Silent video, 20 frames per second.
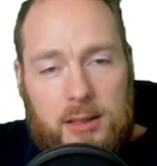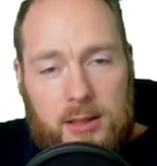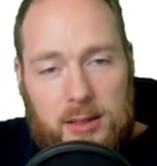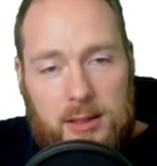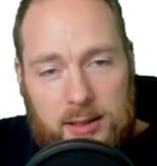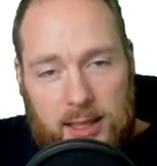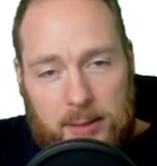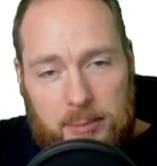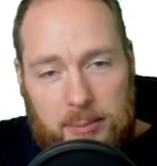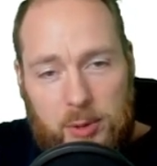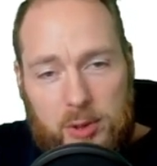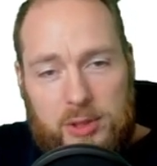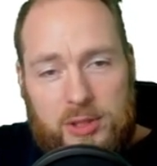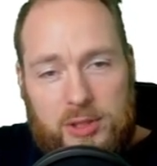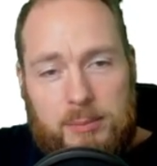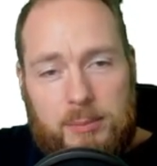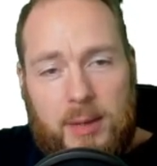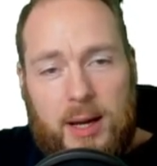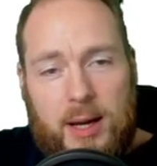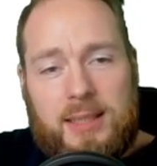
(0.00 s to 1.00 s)
that
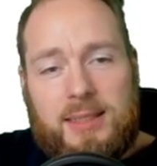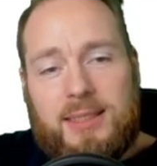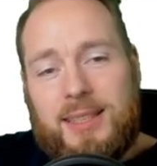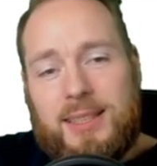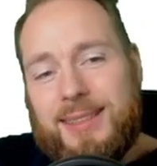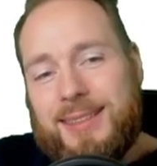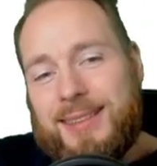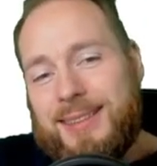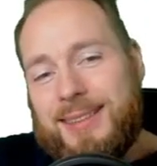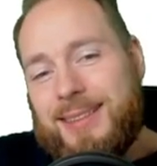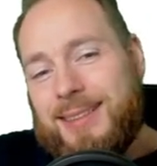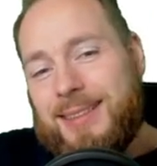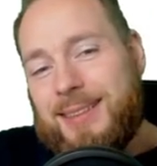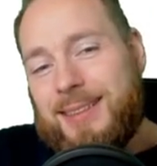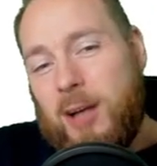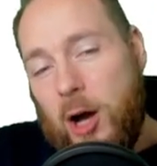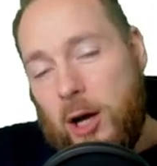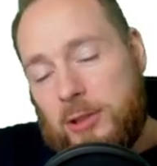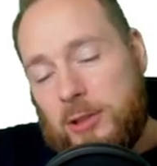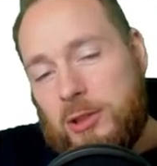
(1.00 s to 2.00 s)
person buys
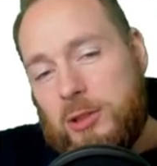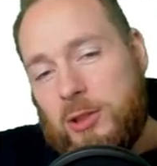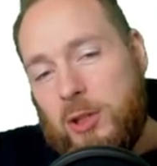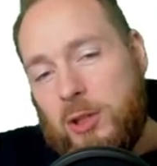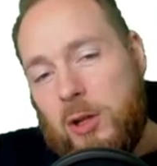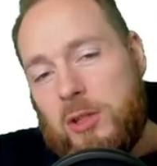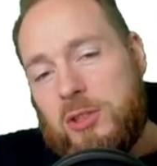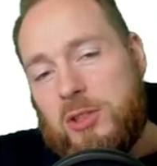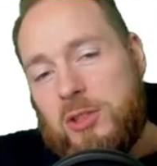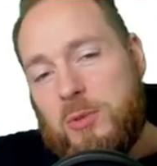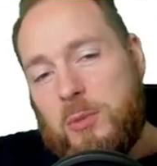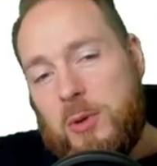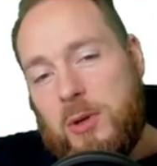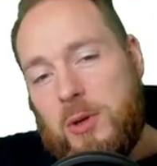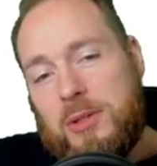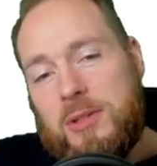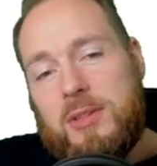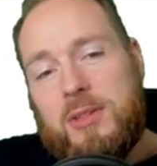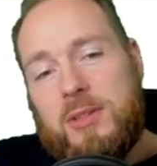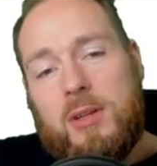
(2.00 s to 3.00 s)
$100
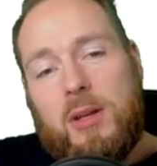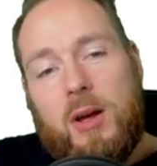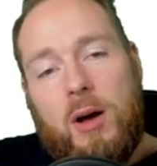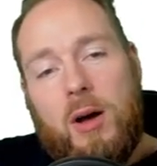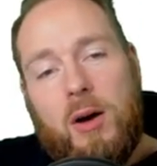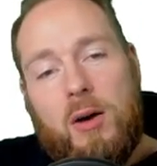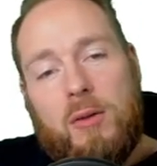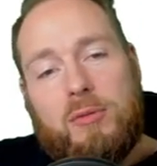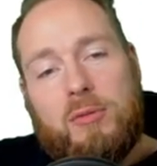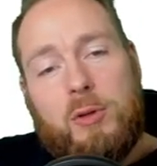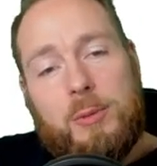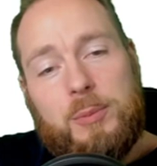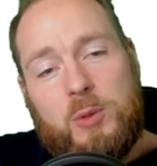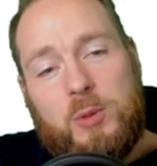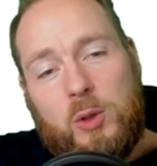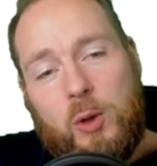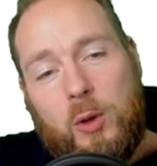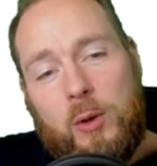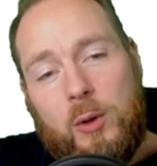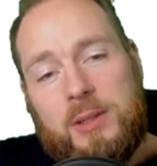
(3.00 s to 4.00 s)
worth of
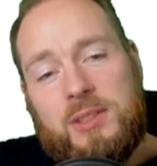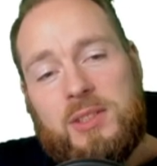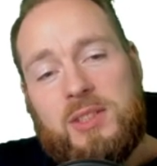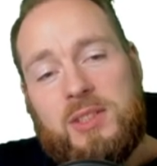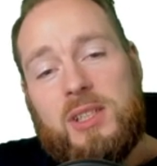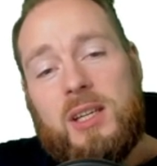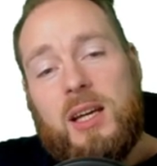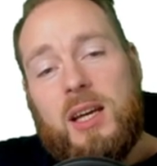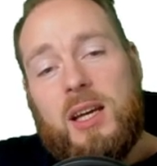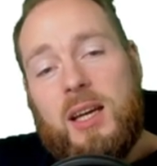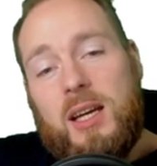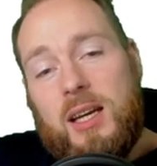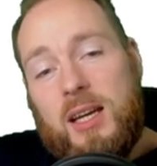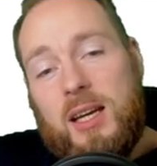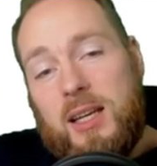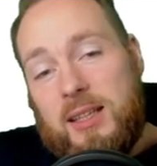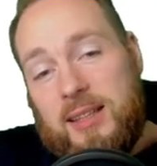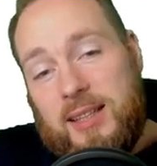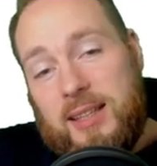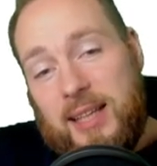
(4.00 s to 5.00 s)
cryptocurrency.
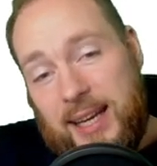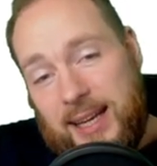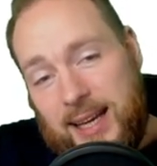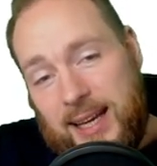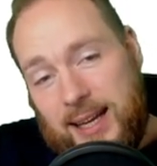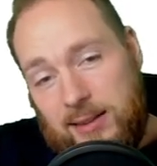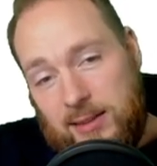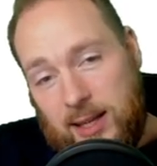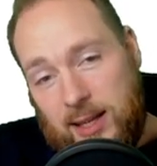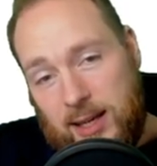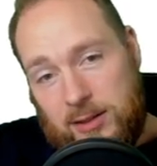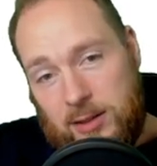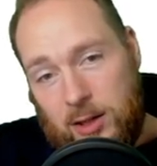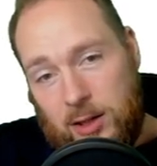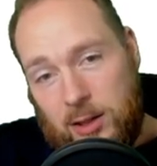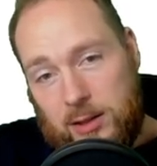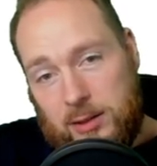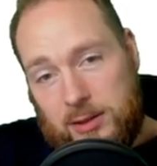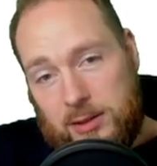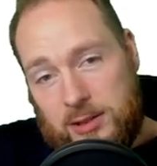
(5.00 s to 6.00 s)
They get $10
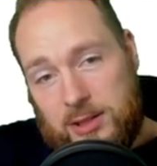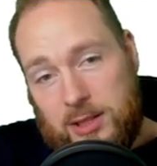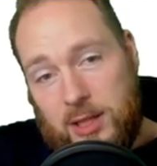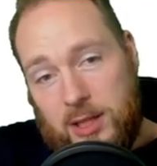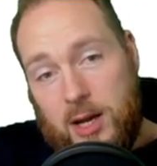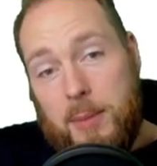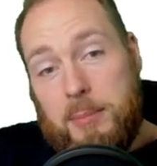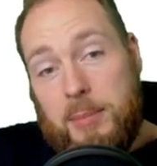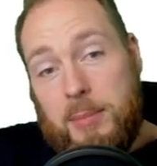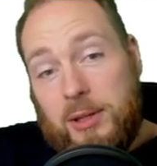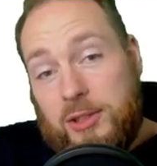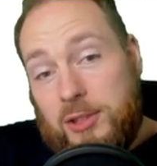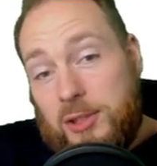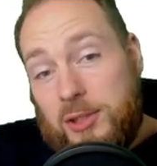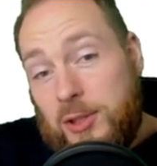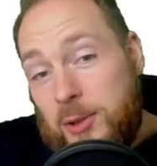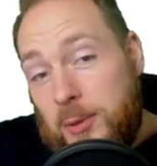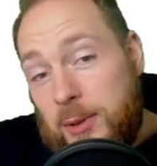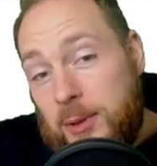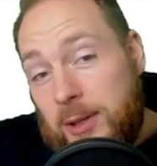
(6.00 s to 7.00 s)
but
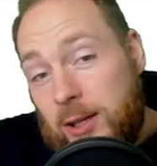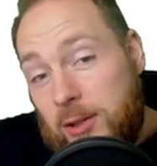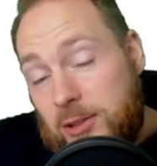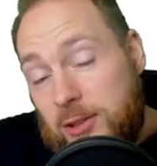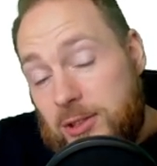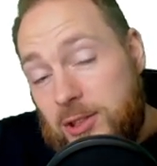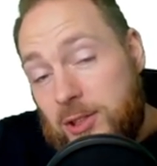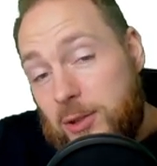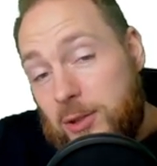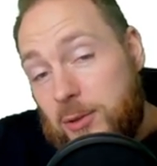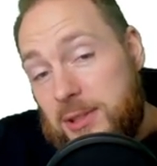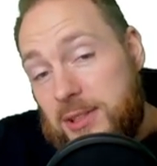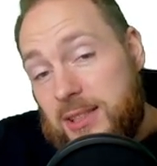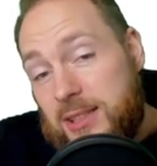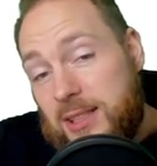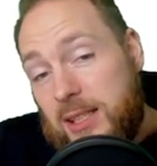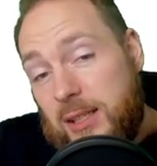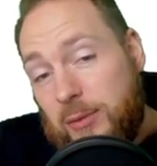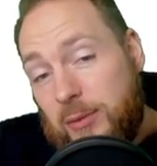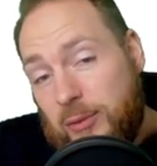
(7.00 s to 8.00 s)
you will also
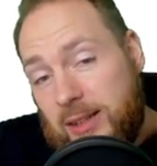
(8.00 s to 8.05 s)
receive